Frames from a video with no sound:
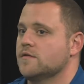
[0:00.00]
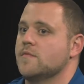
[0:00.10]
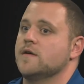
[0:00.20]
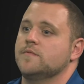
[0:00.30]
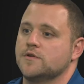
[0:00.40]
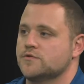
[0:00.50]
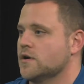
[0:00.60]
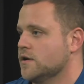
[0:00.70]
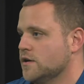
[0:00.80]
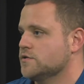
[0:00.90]
There might be a
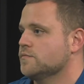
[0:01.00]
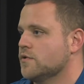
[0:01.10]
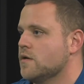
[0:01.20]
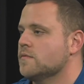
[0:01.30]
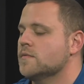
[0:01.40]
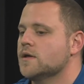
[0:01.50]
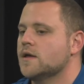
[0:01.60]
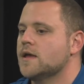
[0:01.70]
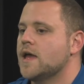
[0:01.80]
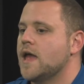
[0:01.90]
drug addiction problem.
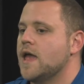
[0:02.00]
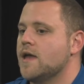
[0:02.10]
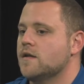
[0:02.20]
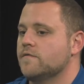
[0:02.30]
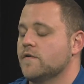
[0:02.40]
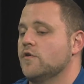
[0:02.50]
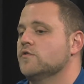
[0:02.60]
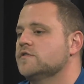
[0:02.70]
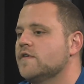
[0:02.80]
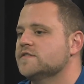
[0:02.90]
And for
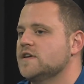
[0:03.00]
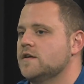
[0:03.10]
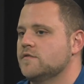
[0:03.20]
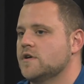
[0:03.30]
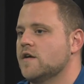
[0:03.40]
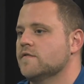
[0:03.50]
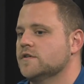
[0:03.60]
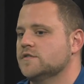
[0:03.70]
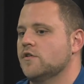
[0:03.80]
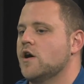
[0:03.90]
those of us in
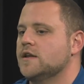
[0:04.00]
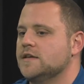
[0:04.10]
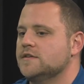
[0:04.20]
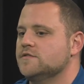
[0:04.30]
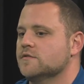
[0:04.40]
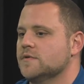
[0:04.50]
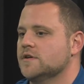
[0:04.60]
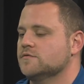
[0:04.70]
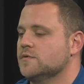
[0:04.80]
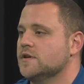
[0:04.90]
recovery, it's a lot easier,
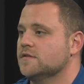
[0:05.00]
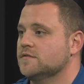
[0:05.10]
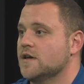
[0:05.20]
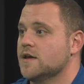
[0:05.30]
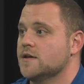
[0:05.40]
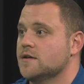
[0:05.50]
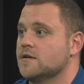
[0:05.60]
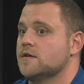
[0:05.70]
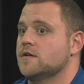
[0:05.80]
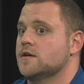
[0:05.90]
because we can say,
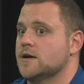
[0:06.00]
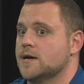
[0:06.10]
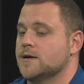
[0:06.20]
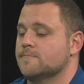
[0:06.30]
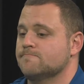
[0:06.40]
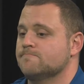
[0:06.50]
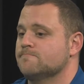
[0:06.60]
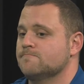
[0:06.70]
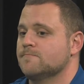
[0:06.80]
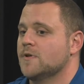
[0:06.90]
I've
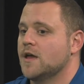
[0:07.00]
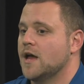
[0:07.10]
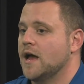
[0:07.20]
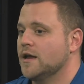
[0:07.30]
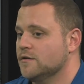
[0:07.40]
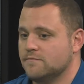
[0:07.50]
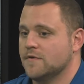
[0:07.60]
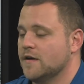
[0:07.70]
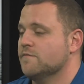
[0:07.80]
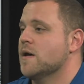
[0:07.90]

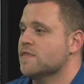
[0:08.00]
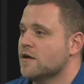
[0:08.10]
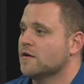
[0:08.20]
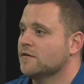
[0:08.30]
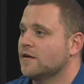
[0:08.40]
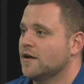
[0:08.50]
been there.